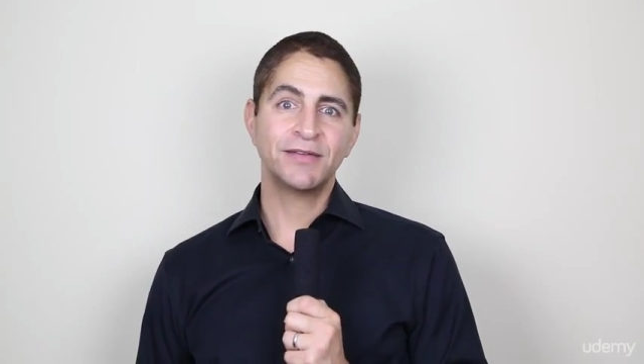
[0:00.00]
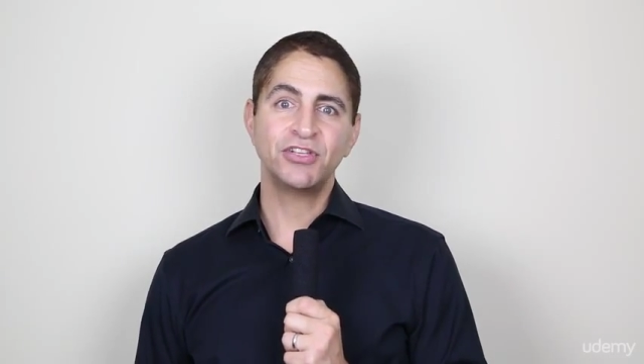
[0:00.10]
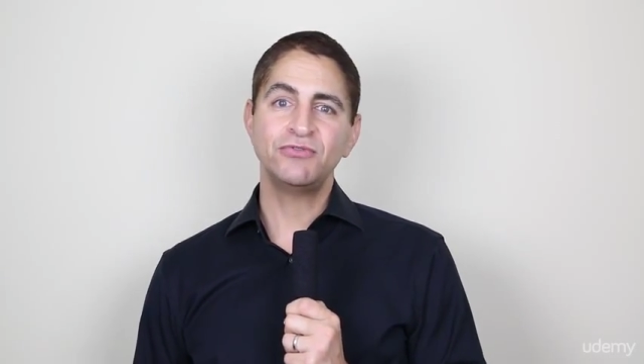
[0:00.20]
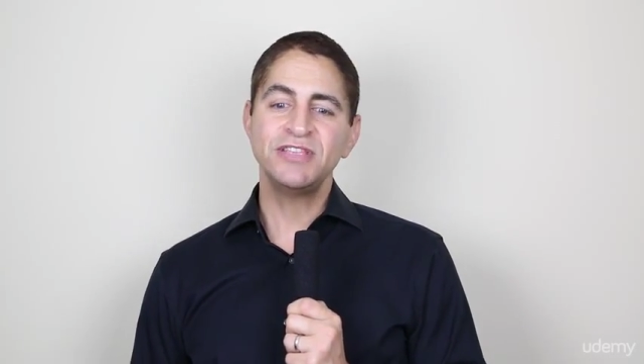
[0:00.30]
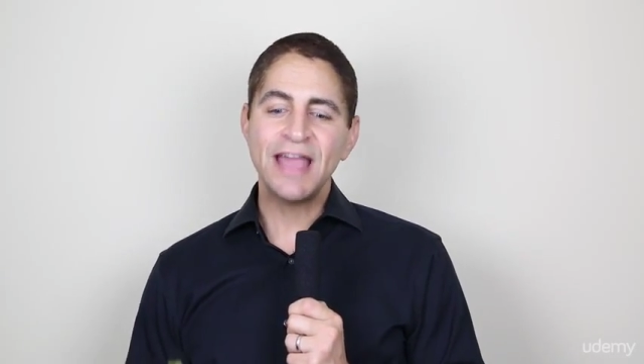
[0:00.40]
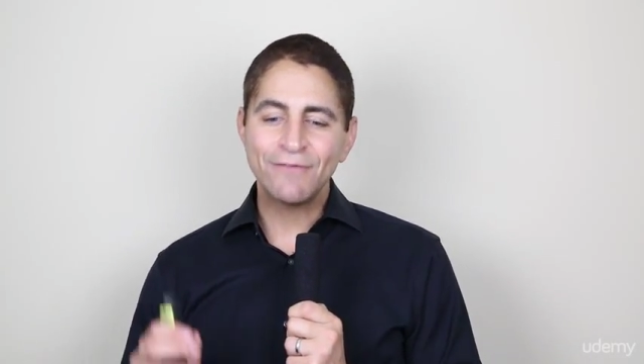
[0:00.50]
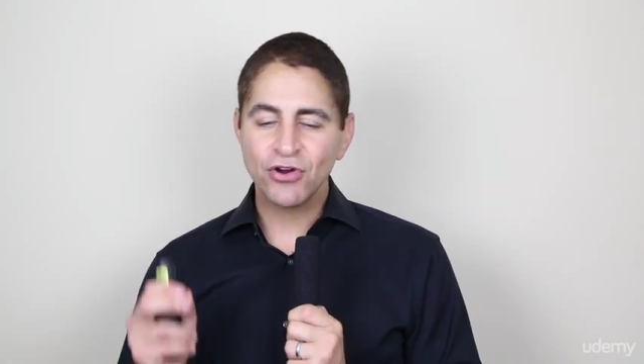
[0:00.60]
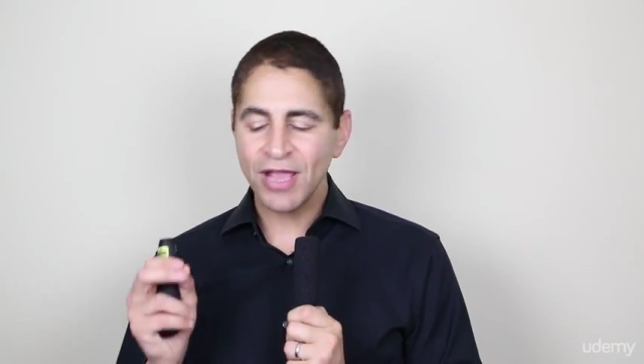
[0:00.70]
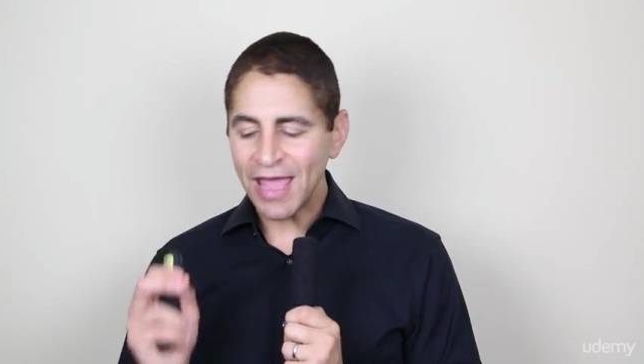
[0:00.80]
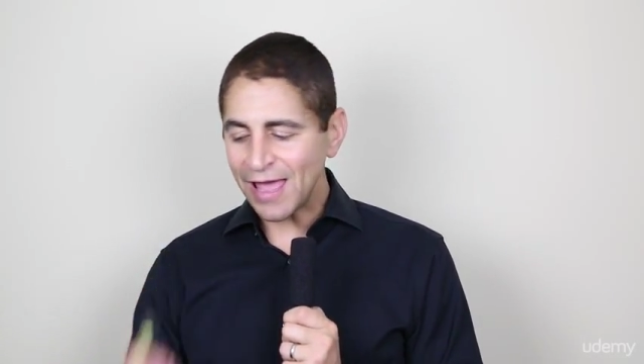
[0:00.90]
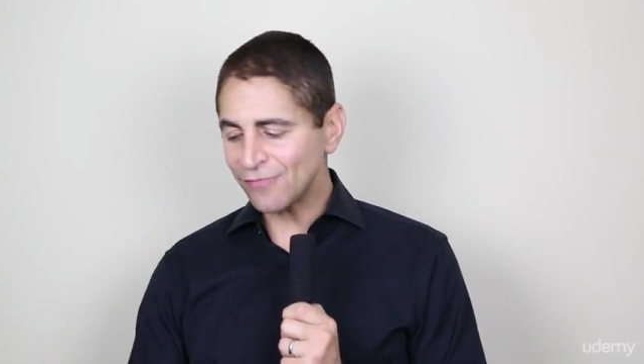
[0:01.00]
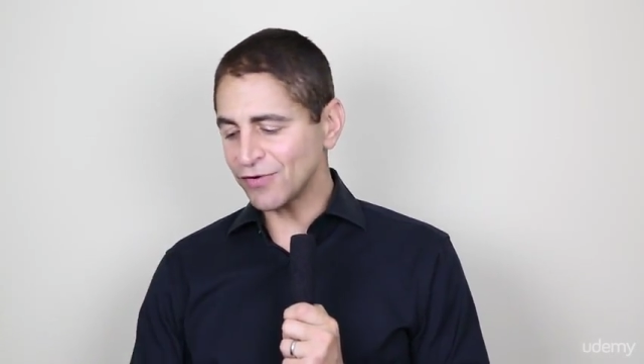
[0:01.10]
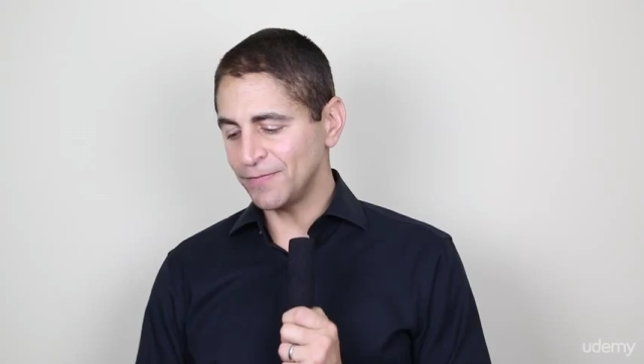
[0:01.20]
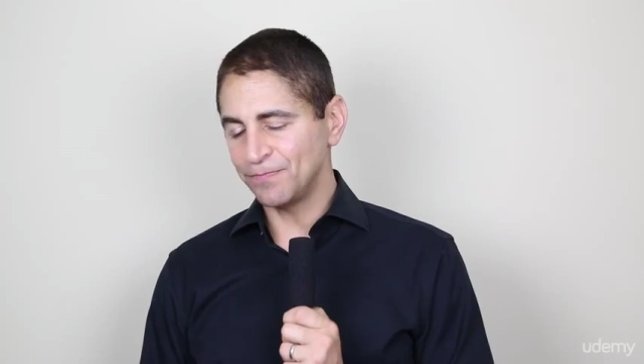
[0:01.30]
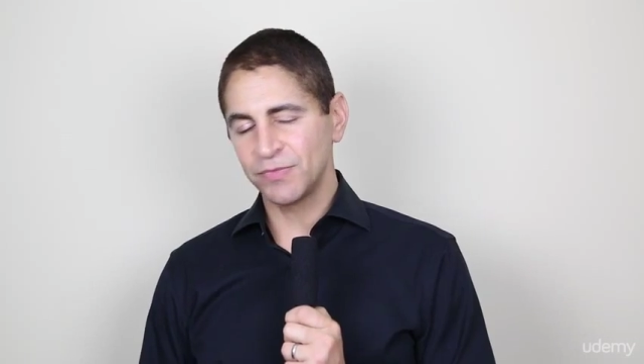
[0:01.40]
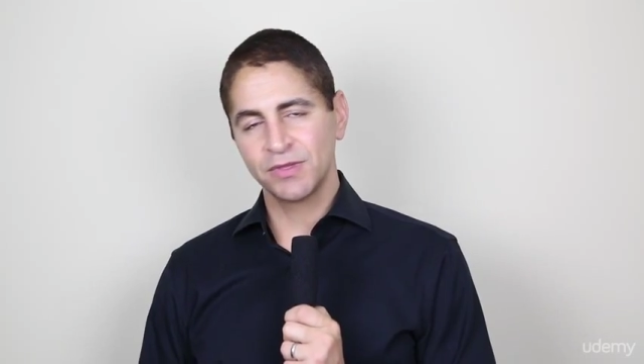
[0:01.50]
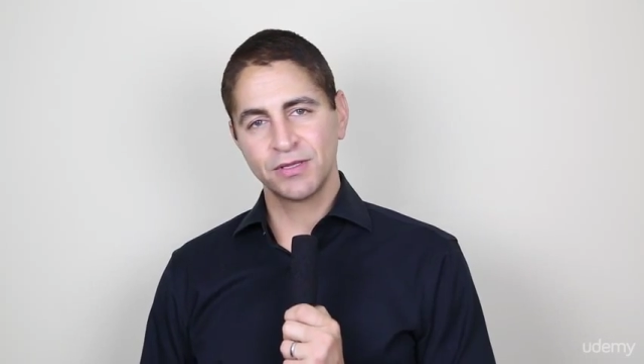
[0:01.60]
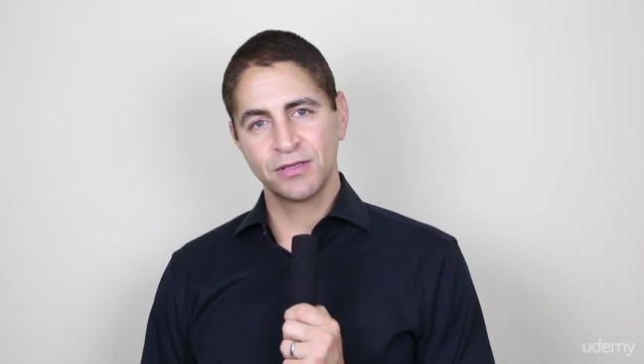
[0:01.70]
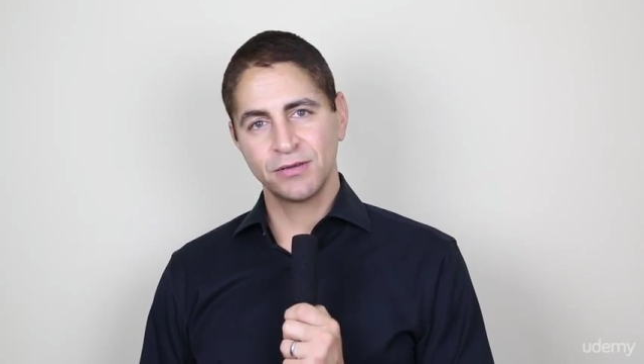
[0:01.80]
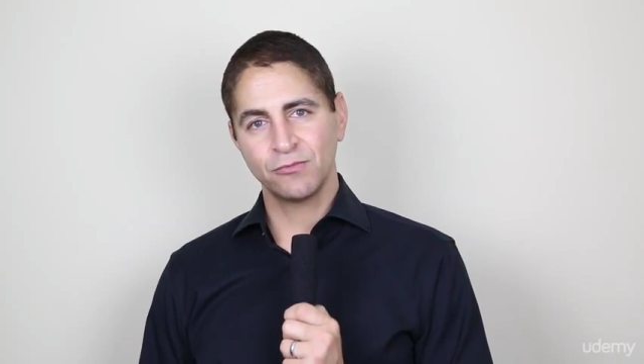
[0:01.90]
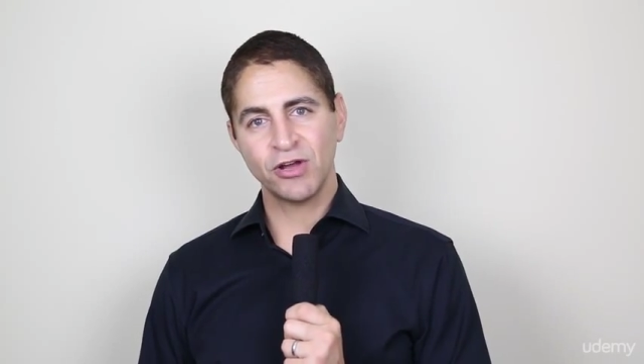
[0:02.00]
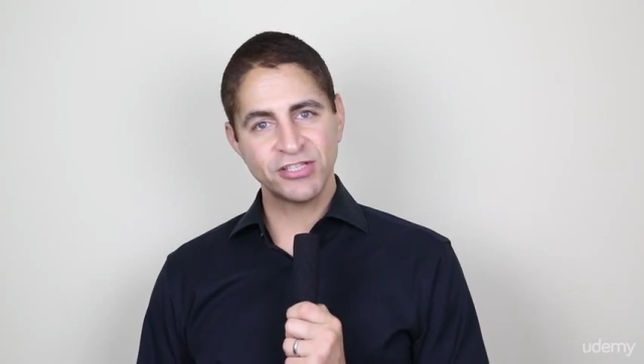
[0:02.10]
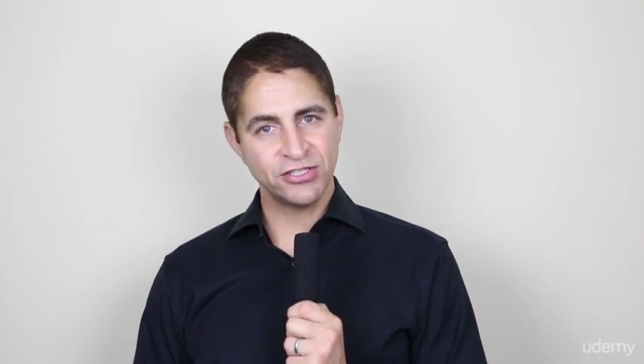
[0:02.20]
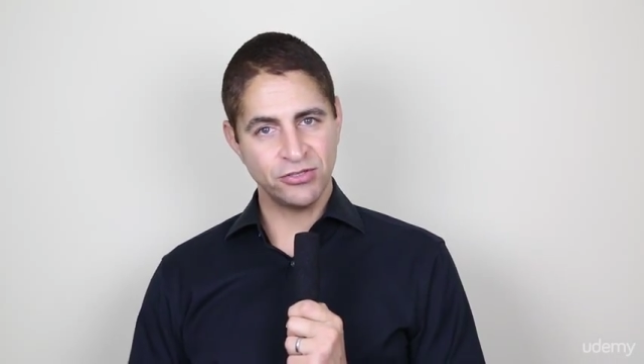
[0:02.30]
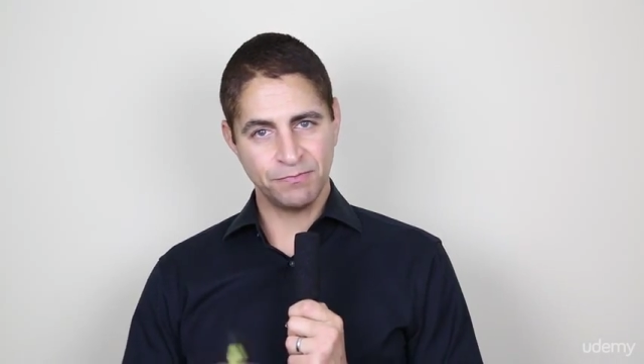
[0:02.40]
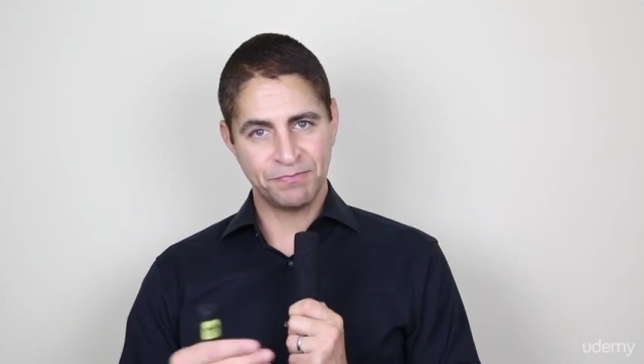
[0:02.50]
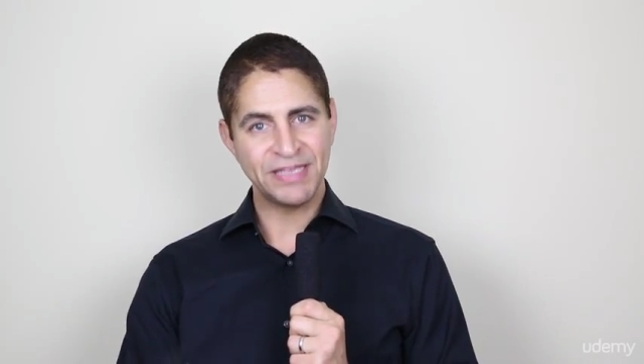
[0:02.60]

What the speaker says: You never, ever want to do